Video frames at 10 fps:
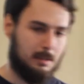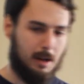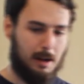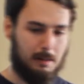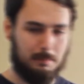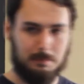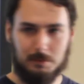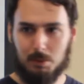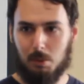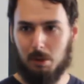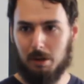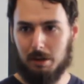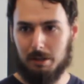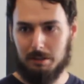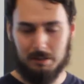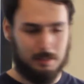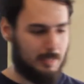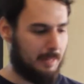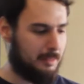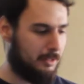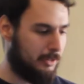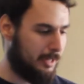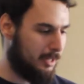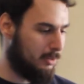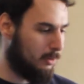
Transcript: um, or set theory,